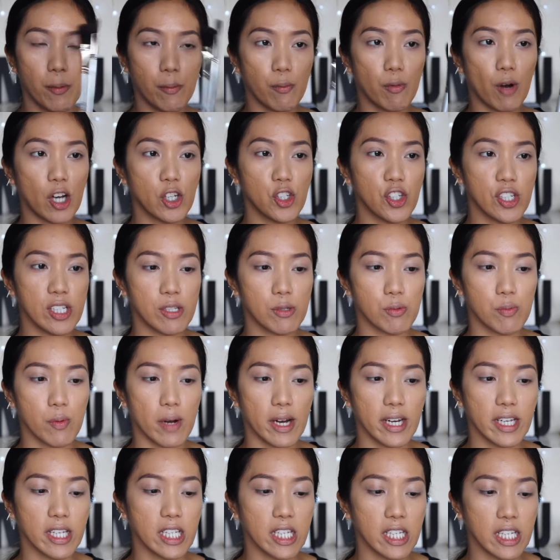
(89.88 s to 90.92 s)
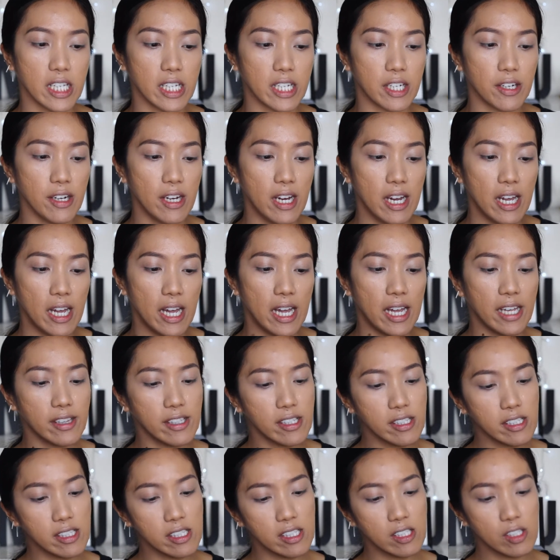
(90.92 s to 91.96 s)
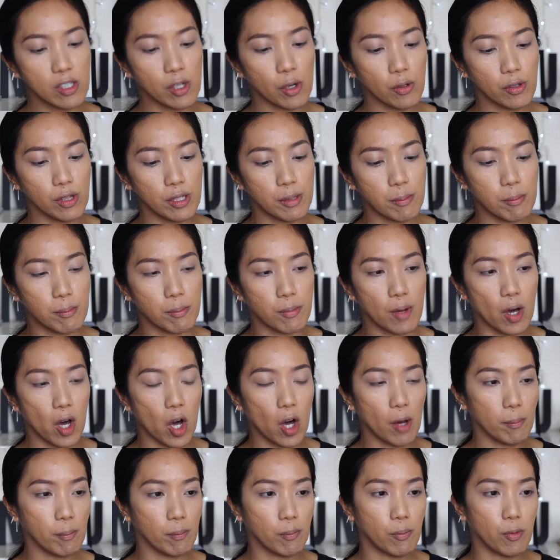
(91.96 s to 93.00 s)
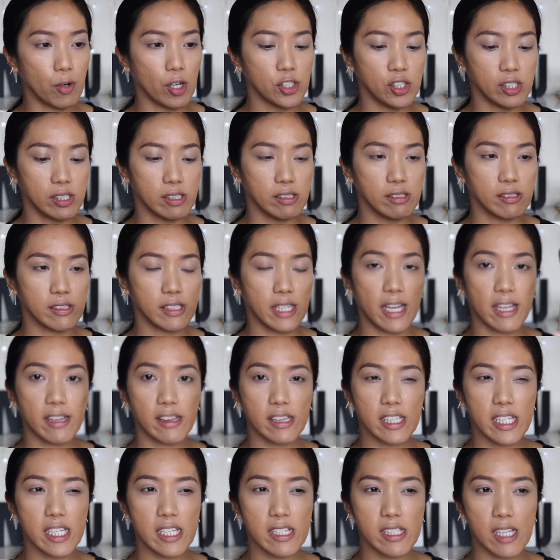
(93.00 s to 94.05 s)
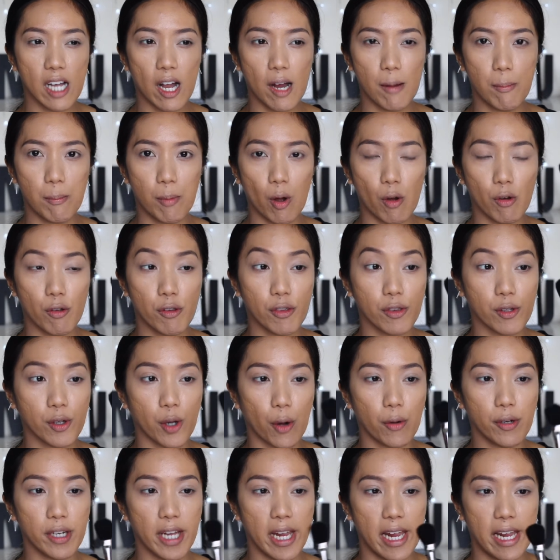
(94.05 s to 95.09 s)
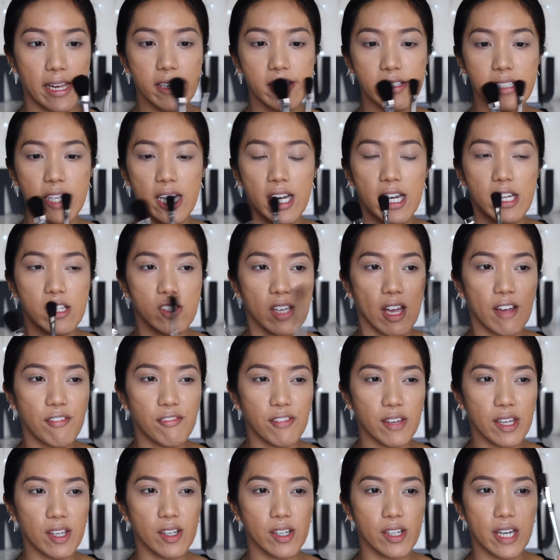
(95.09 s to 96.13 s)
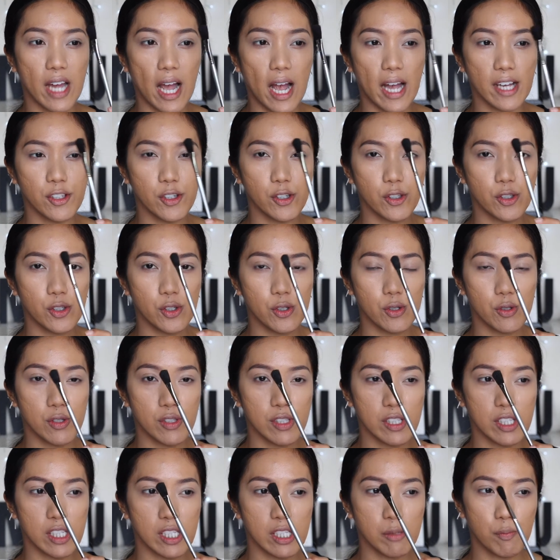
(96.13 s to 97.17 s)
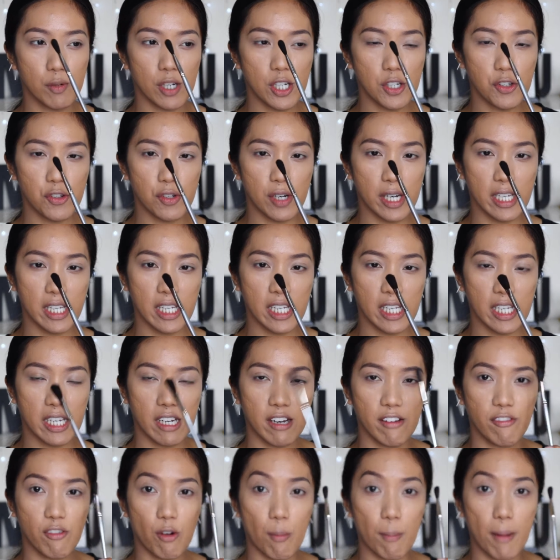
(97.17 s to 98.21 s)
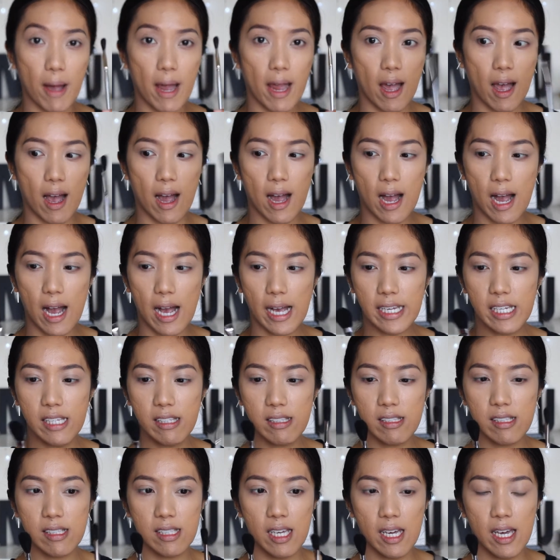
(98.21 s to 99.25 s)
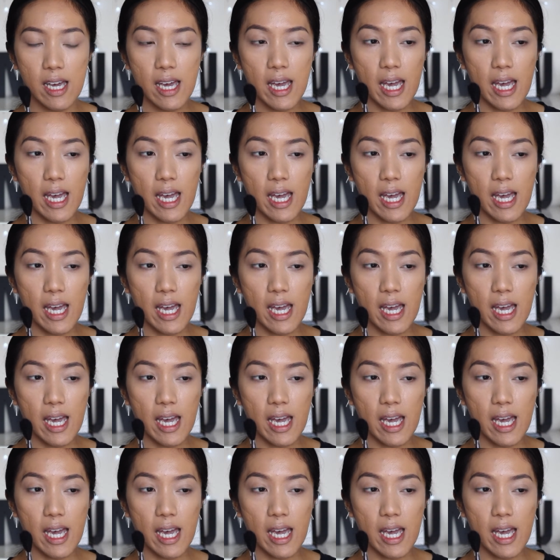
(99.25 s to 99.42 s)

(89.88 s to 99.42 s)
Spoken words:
brushes right here, and this is called the mop brushes, and these are both goat hairs. So I figured I could use this brush right here for my eyes